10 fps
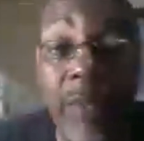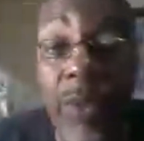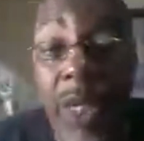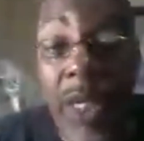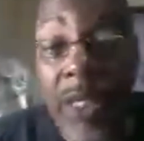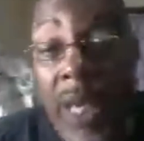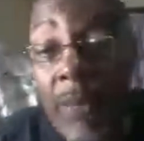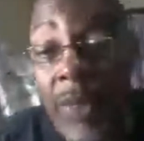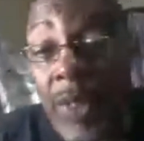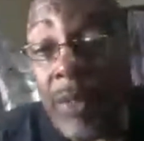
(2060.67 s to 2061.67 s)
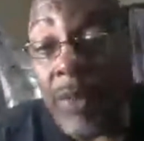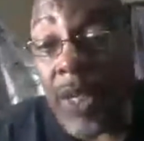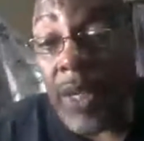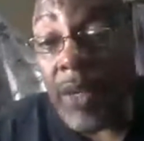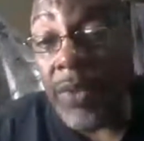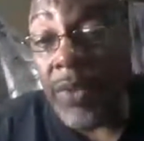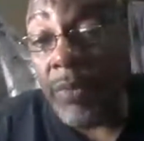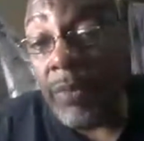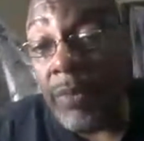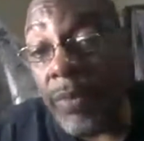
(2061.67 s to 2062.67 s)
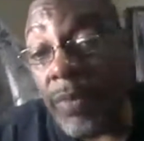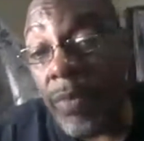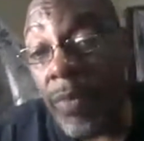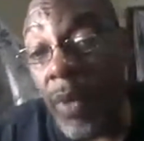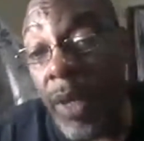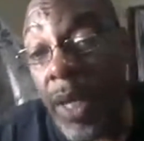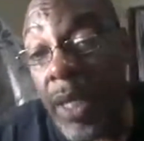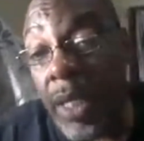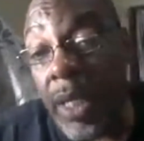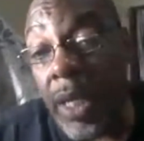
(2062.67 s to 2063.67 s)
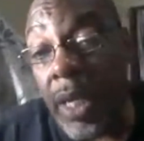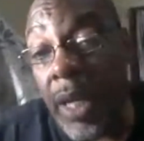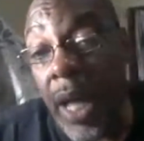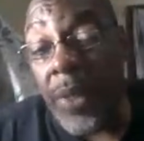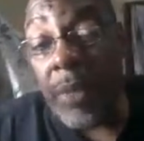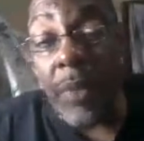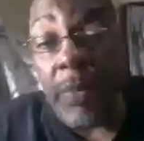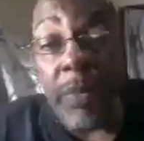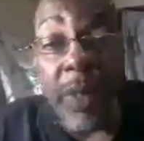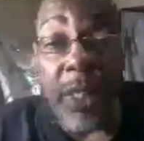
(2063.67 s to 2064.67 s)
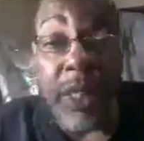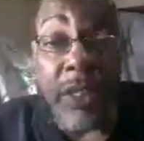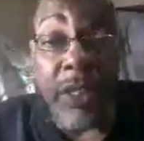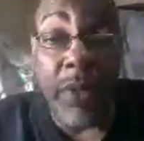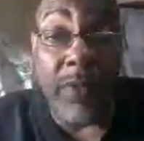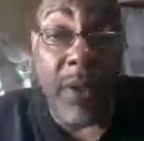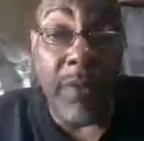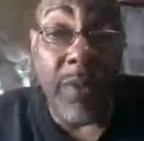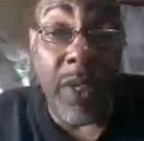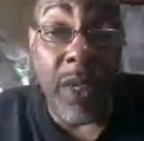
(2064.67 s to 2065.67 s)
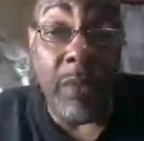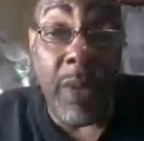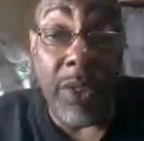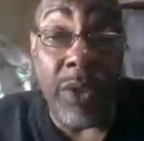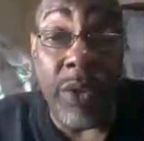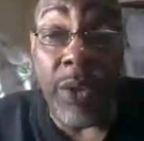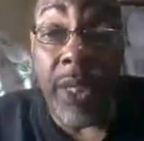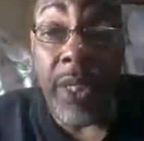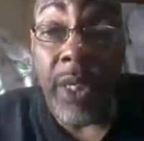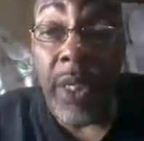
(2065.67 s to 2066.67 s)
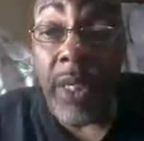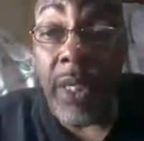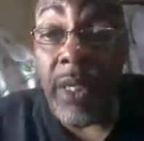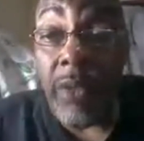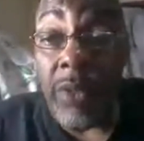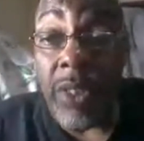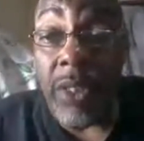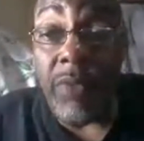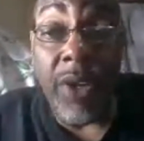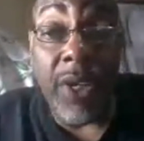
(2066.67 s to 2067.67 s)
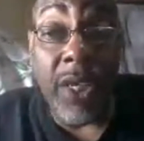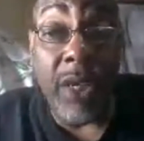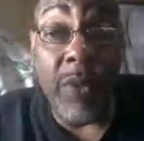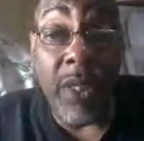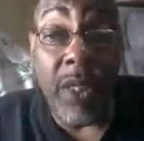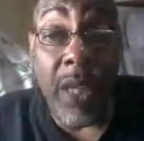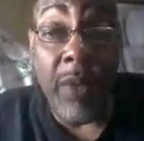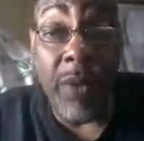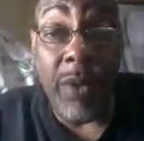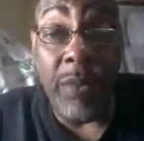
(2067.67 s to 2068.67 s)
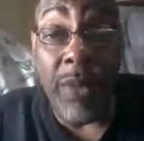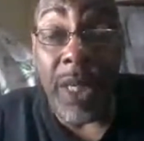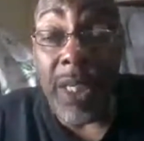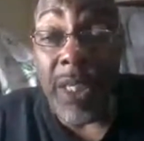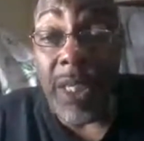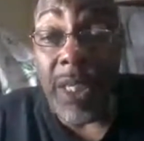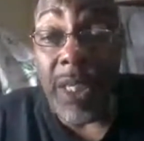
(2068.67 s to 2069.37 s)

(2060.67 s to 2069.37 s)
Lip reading: when they establish themselves. And I think people would listen to me if I would tell them my story, which is a very good one. I wrote a book in